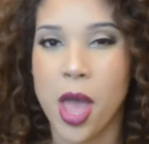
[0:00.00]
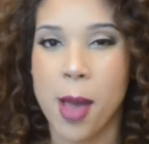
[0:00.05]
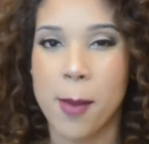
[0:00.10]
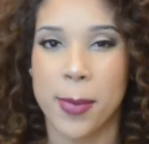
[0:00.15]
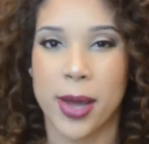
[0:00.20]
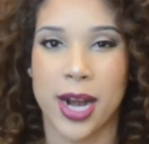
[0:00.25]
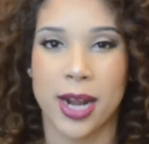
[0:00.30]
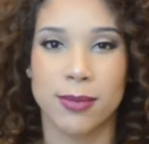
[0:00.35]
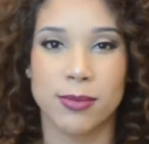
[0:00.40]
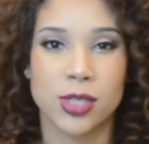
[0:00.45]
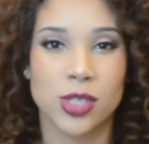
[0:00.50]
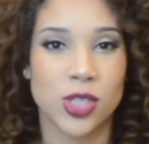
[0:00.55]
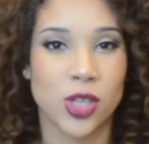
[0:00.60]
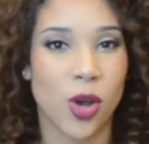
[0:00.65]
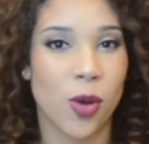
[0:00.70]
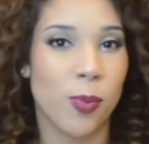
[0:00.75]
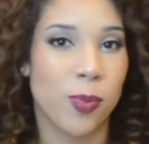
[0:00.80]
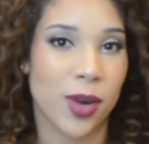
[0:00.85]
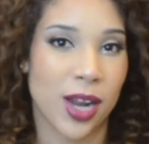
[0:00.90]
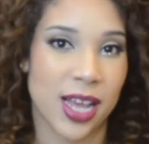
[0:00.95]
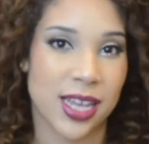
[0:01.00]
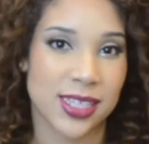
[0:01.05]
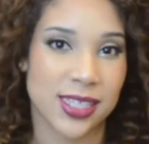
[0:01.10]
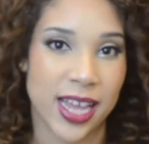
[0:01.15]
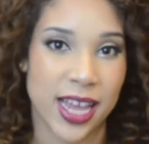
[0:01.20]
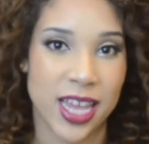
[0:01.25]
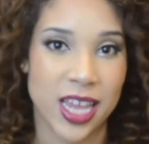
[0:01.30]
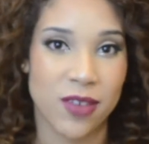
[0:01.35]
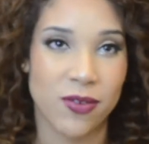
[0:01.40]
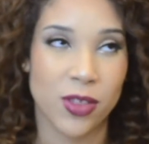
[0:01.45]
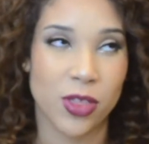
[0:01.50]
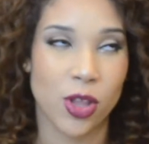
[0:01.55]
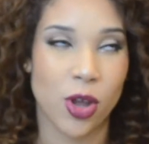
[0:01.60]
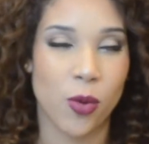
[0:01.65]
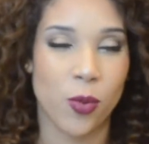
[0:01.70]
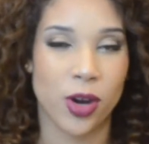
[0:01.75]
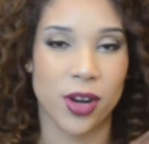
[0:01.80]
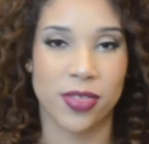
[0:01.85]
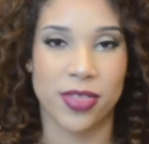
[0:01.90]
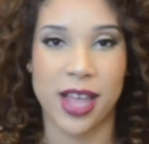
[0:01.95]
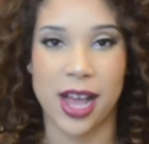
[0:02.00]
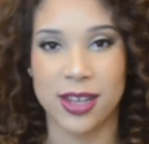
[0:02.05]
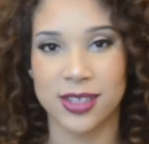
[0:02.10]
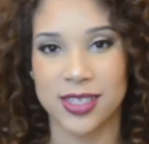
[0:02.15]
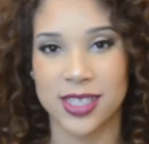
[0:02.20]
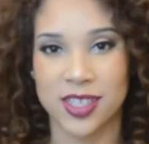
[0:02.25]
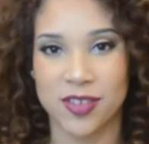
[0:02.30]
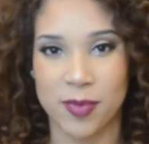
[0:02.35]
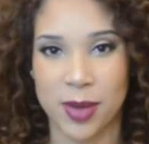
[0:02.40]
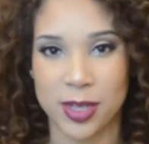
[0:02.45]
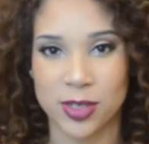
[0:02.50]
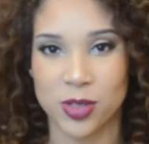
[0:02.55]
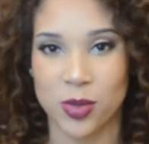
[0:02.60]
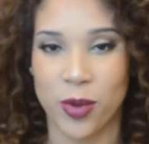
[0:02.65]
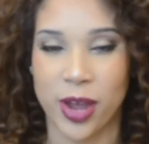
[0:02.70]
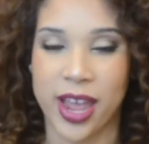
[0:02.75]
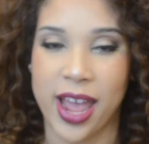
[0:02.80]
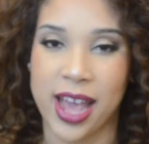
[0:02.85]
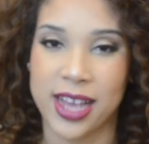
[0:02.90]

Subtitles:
But I'm so blessed that even though we're thousands of miles away,